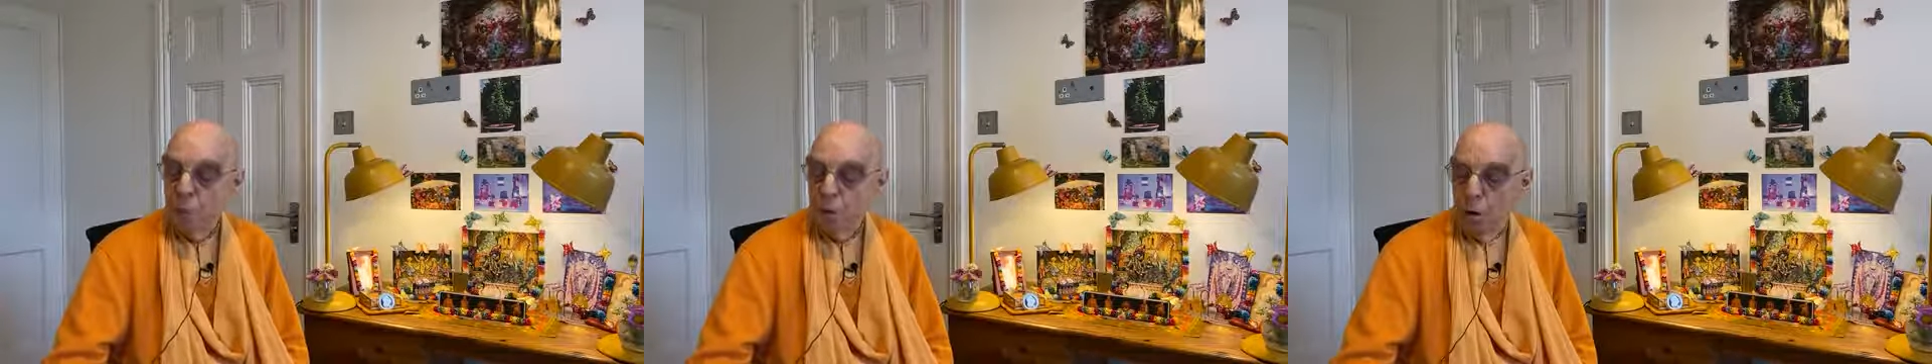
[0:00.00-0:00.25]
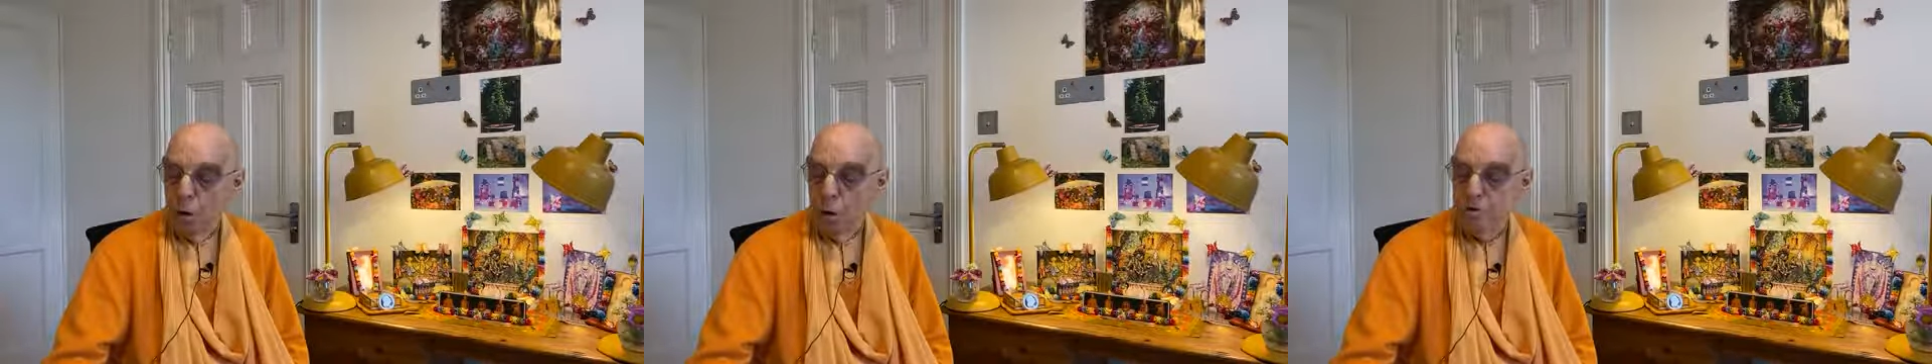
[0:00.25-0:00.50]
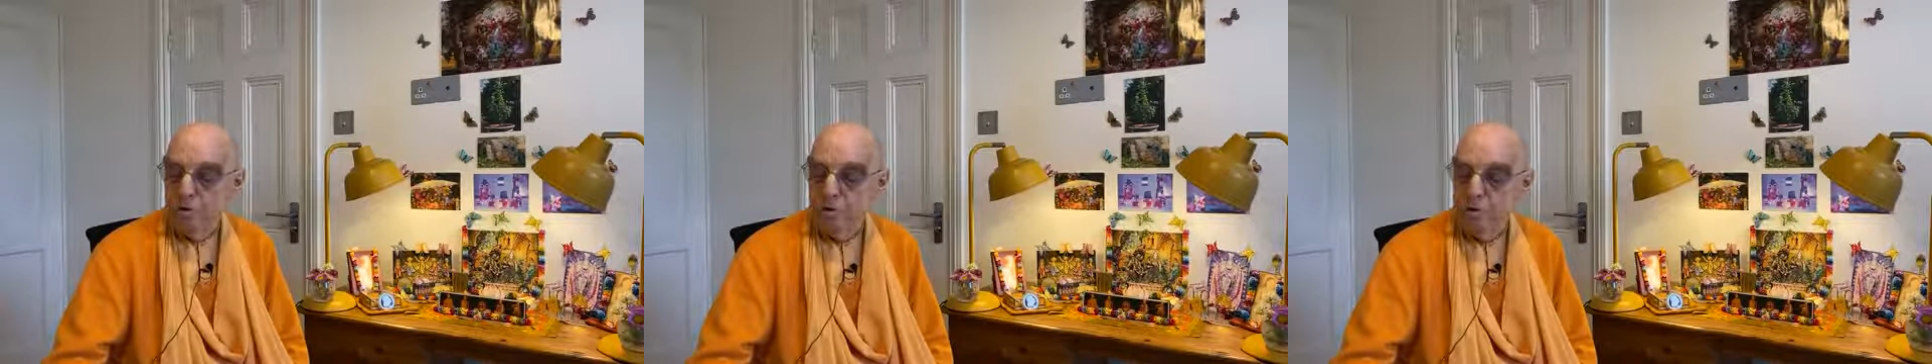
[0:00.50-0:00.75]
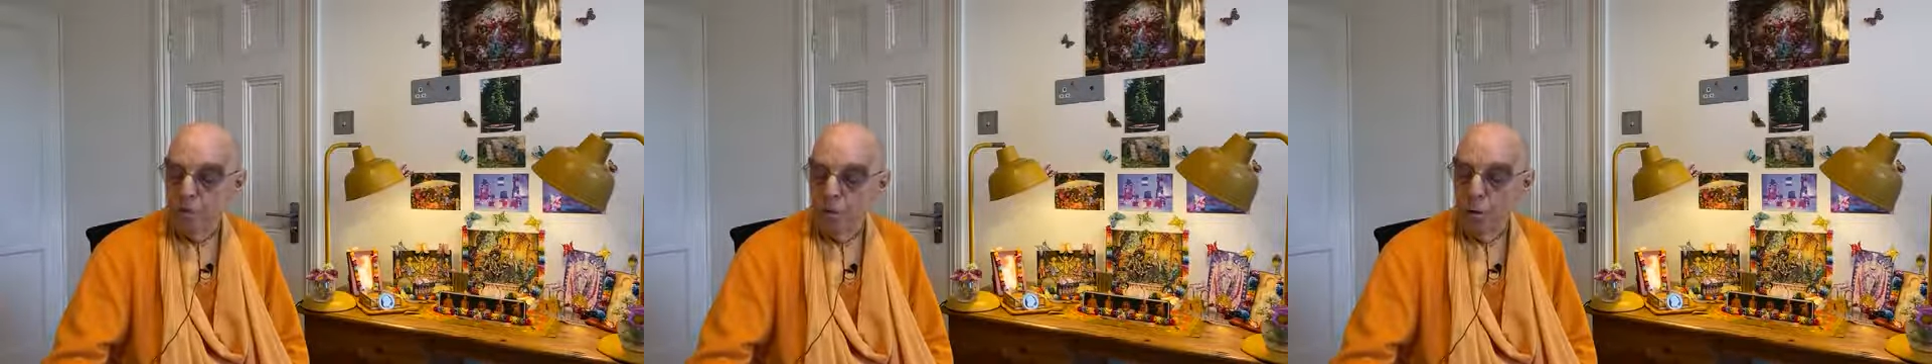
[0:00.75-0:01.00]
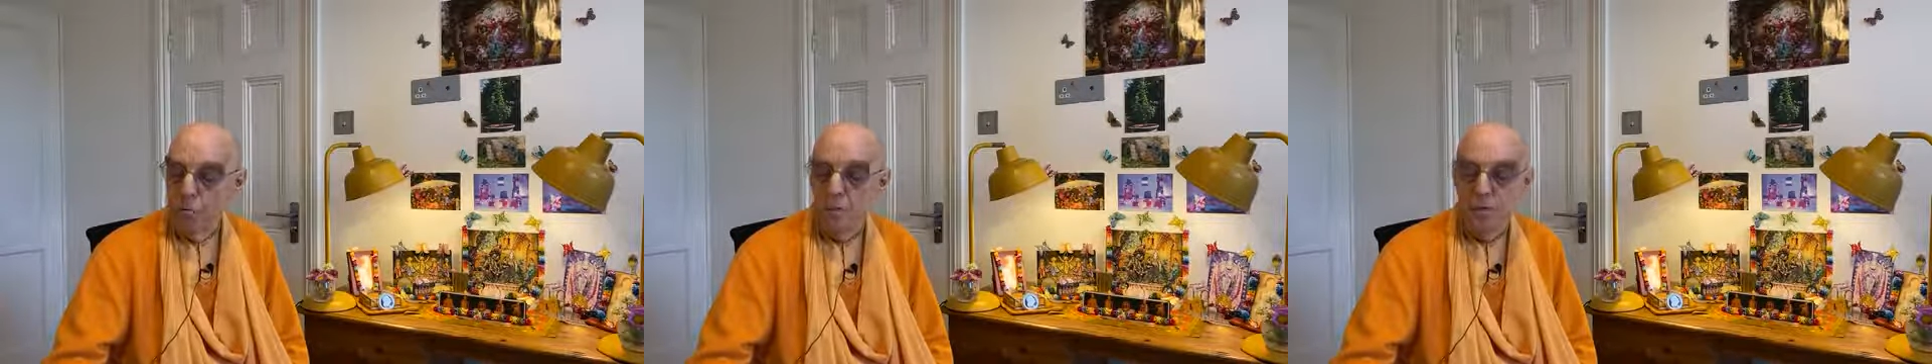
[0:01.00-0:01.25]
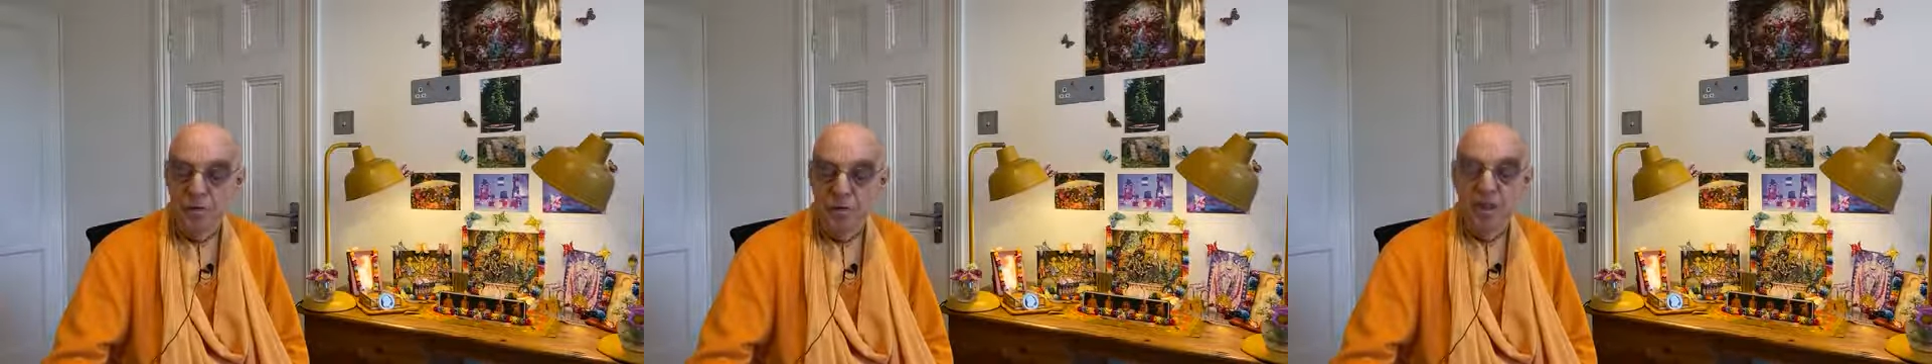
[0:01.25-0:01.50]
always absorbed
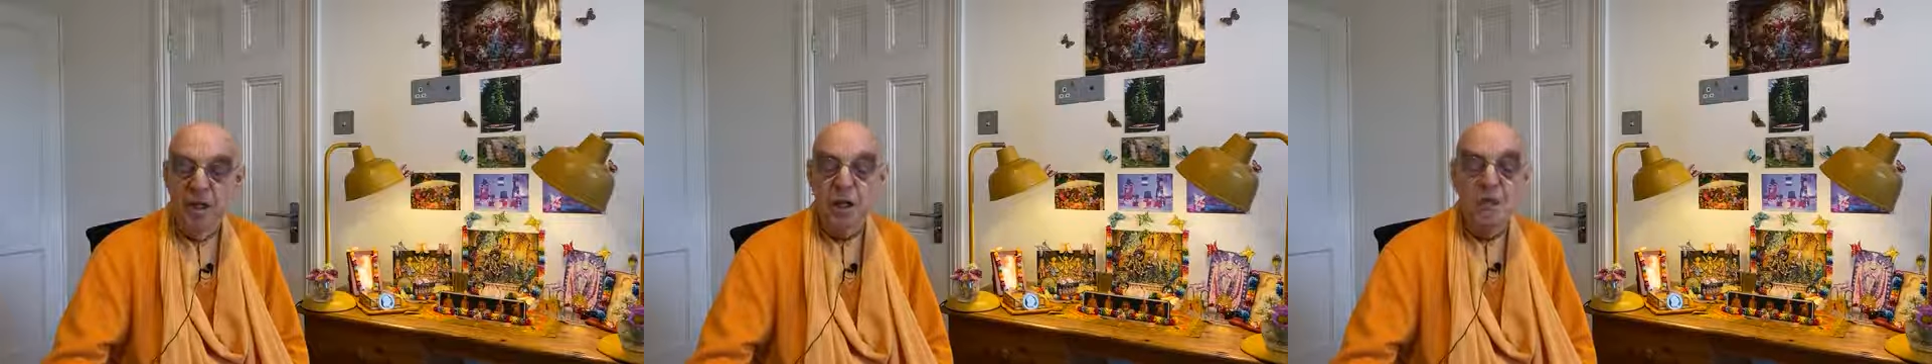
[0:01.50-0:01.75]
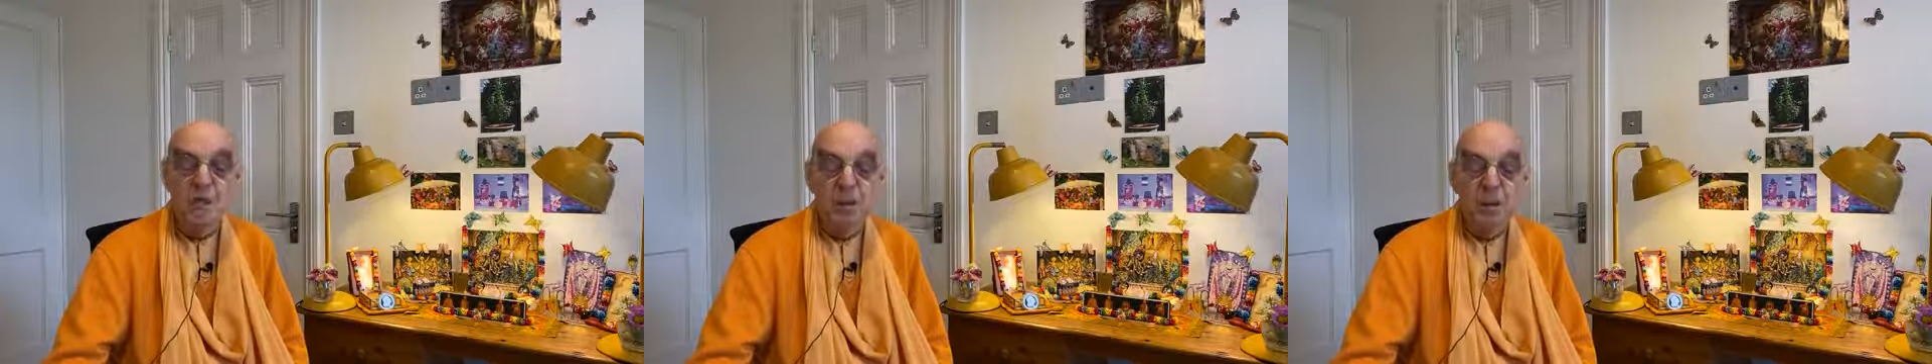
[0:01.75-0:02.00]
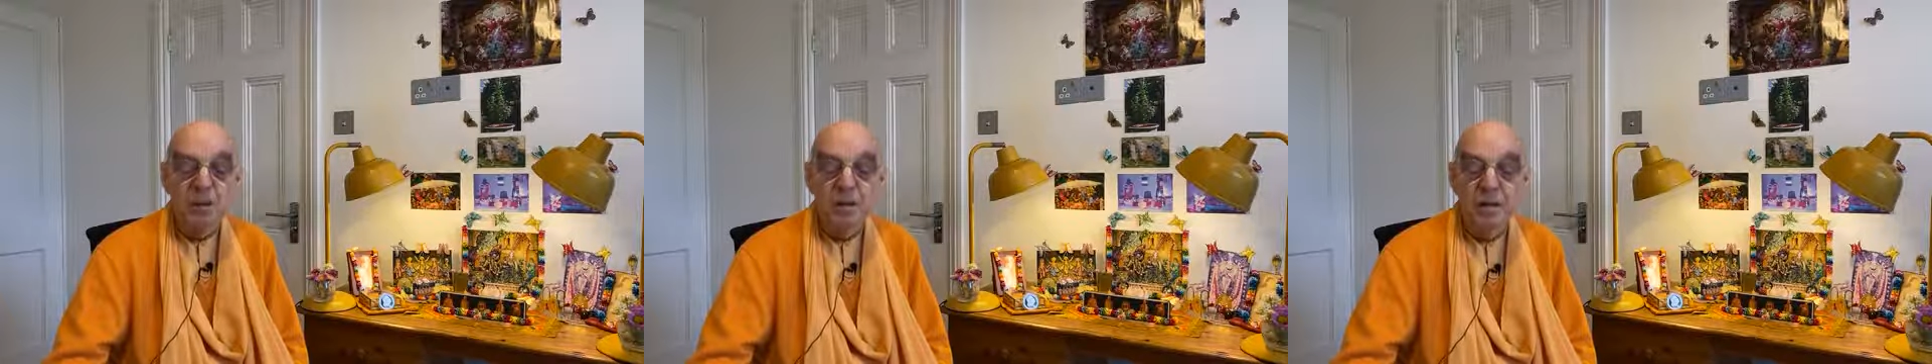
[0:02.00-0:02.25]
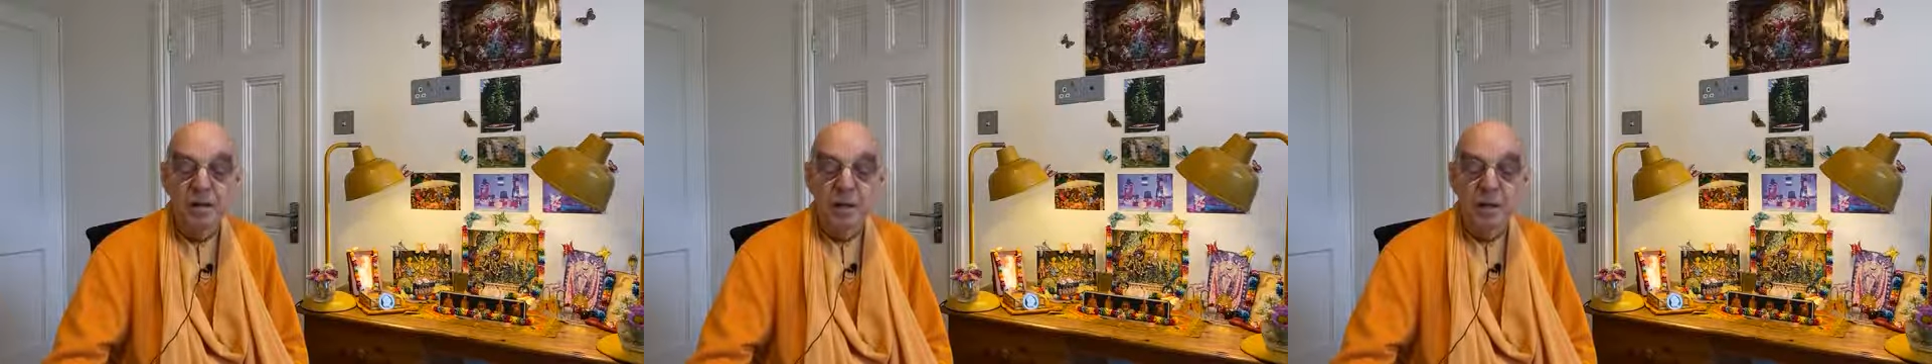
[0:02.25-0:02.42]
in thinking of him